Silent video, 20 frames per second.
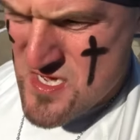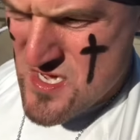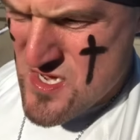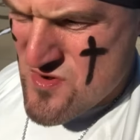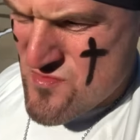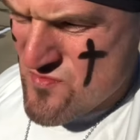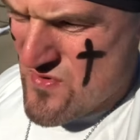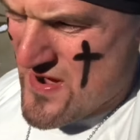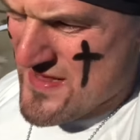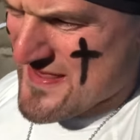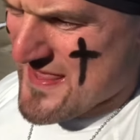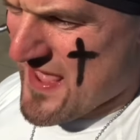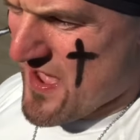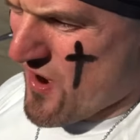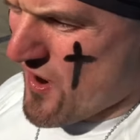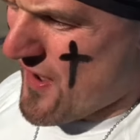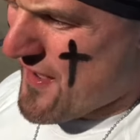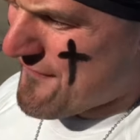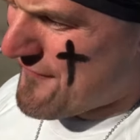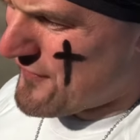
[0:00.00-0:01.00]
Right there,
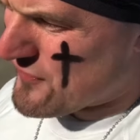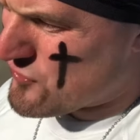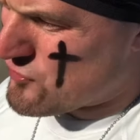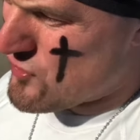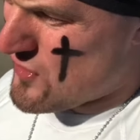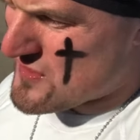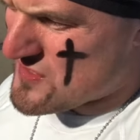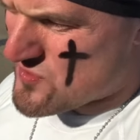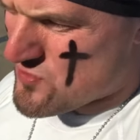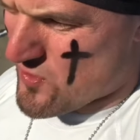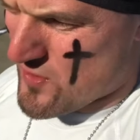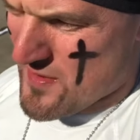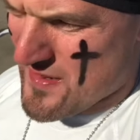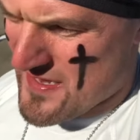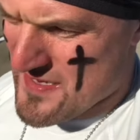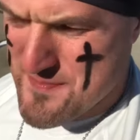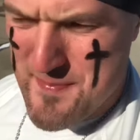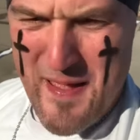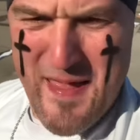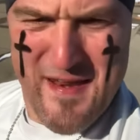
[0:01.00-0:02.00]
IFL 2020, there's
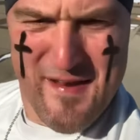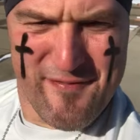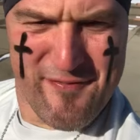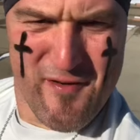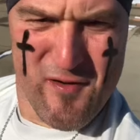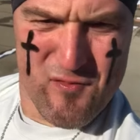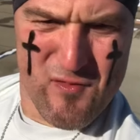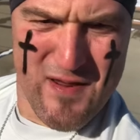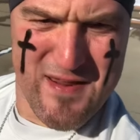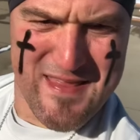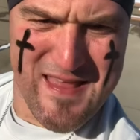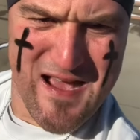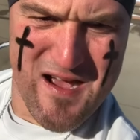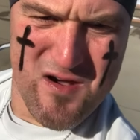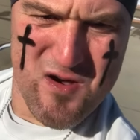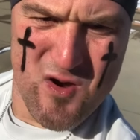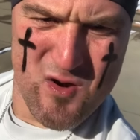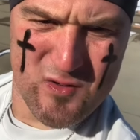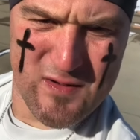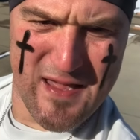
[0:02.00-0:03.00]
my NFL right now,
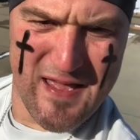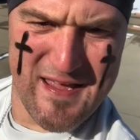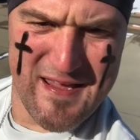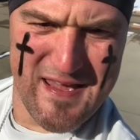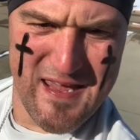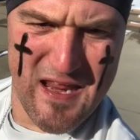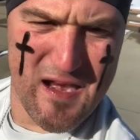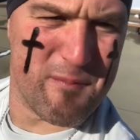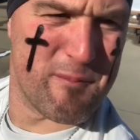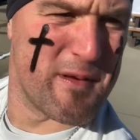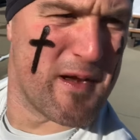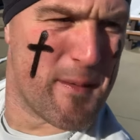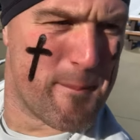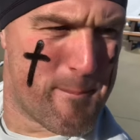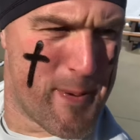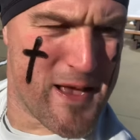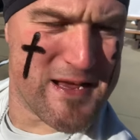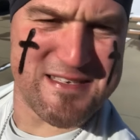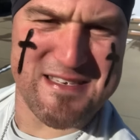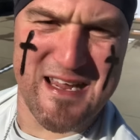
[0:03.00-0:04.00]
okay? And I'll be the
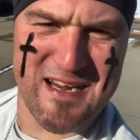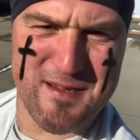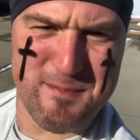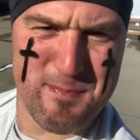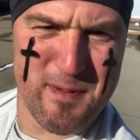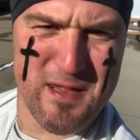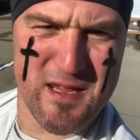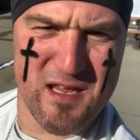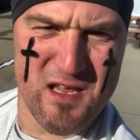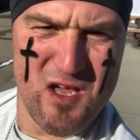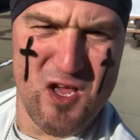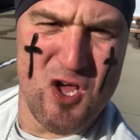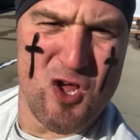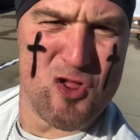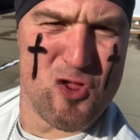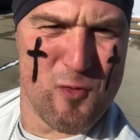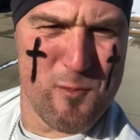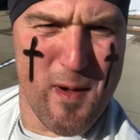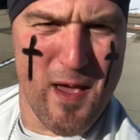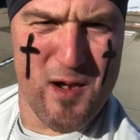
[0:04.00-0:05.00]
best I can be, no
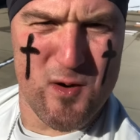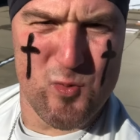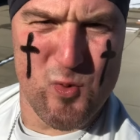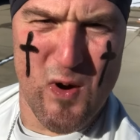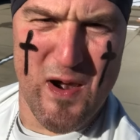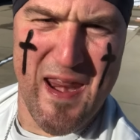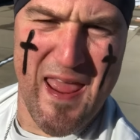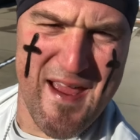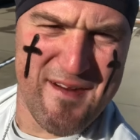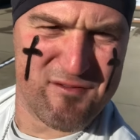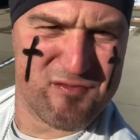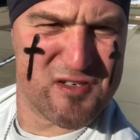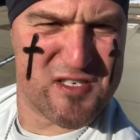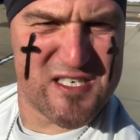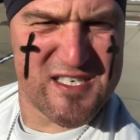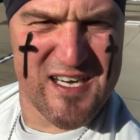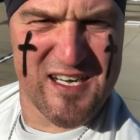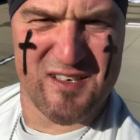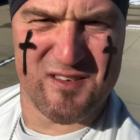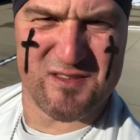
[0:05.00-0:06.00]
matter what, every
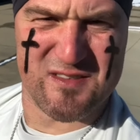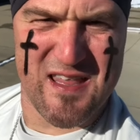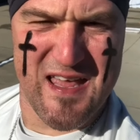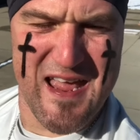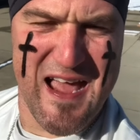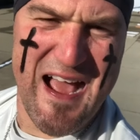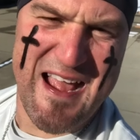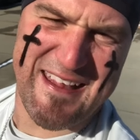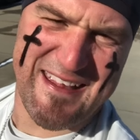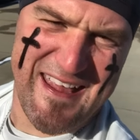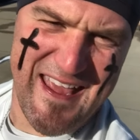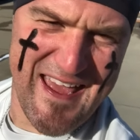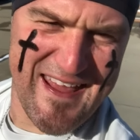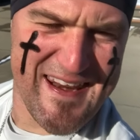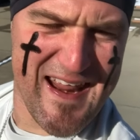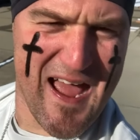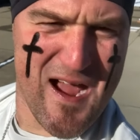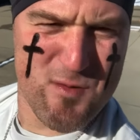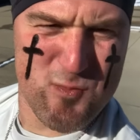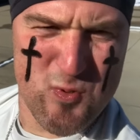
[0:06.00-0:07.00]
single day. I can,
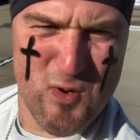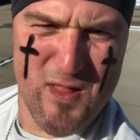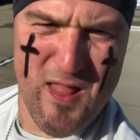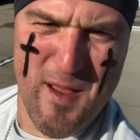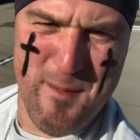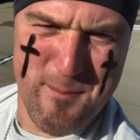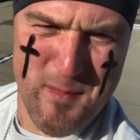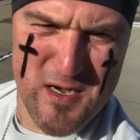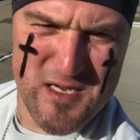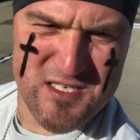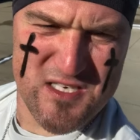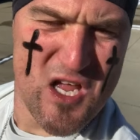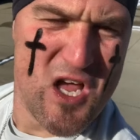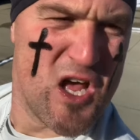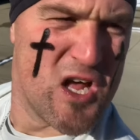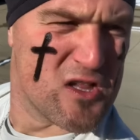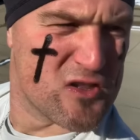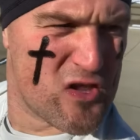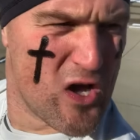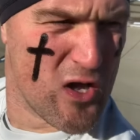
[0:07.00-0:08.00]
I will, I must.
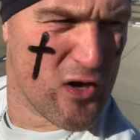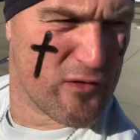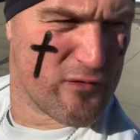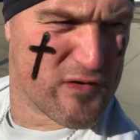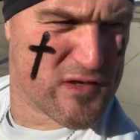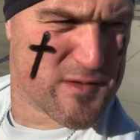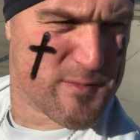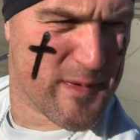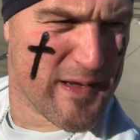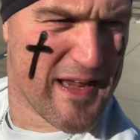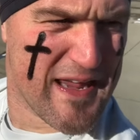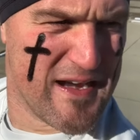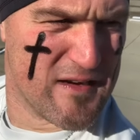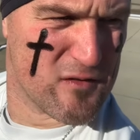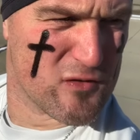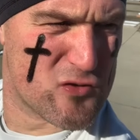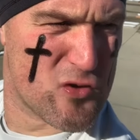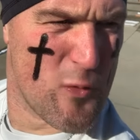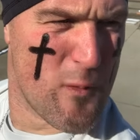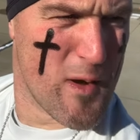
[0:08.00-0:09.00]
Tunnel vision, be the hero
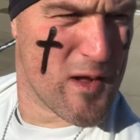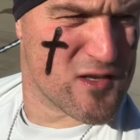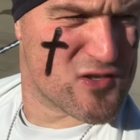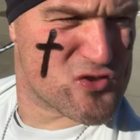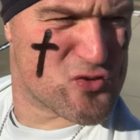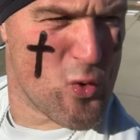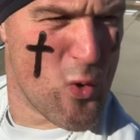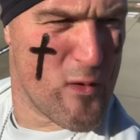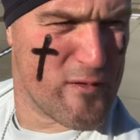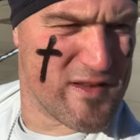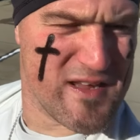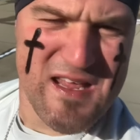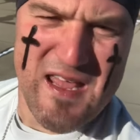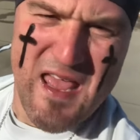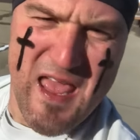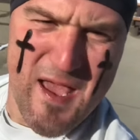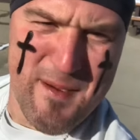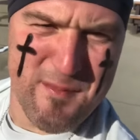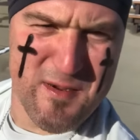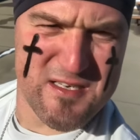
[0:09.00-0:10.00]
to my story,
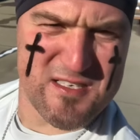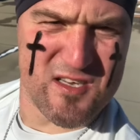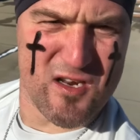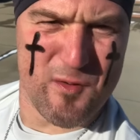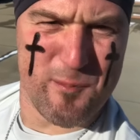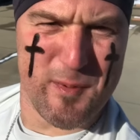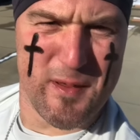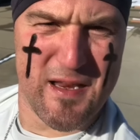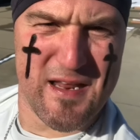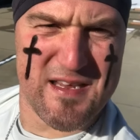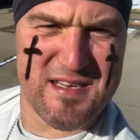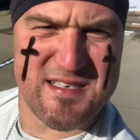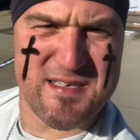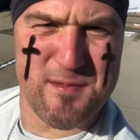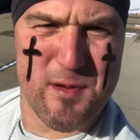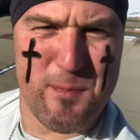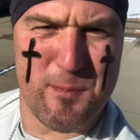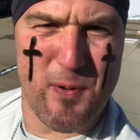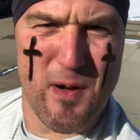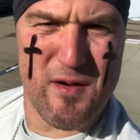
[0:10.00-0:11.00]
and my son will be there to see me
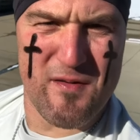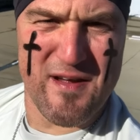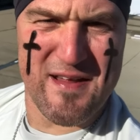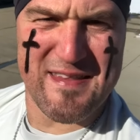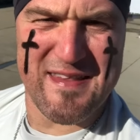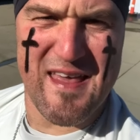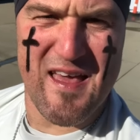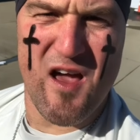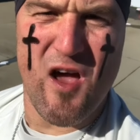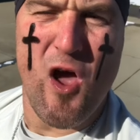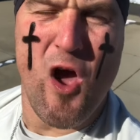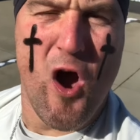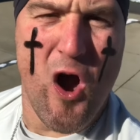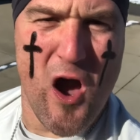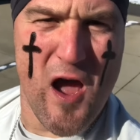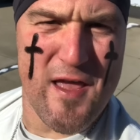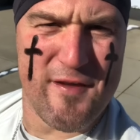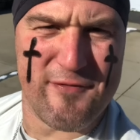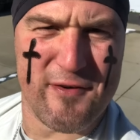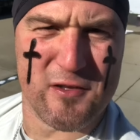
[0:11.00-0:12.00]
play right there.
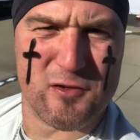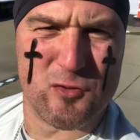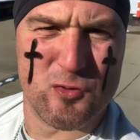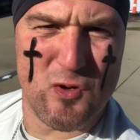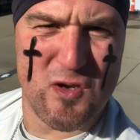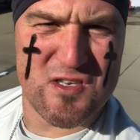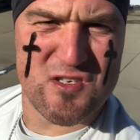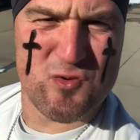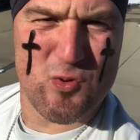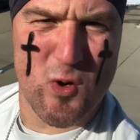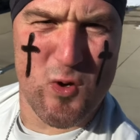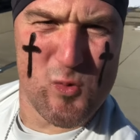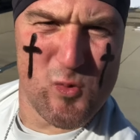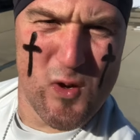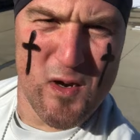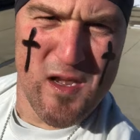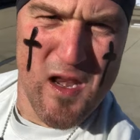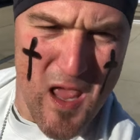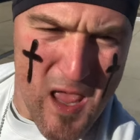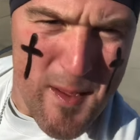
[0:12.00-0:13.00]
IFL
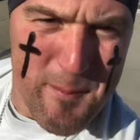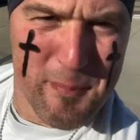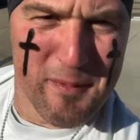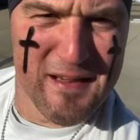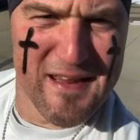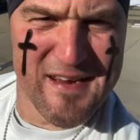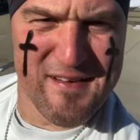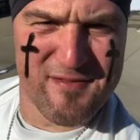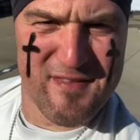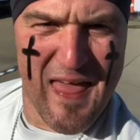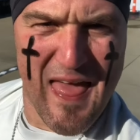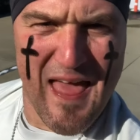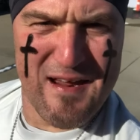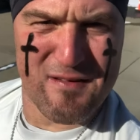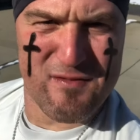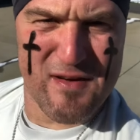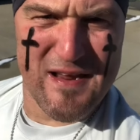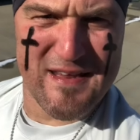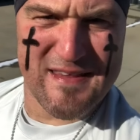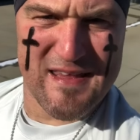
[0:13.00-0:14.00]
2021, believe that
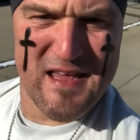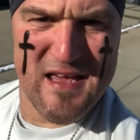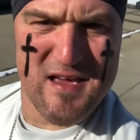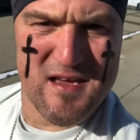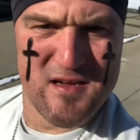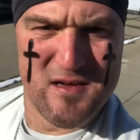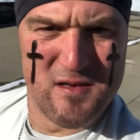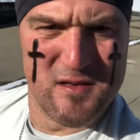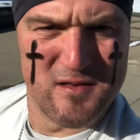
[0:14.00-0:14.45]
right there.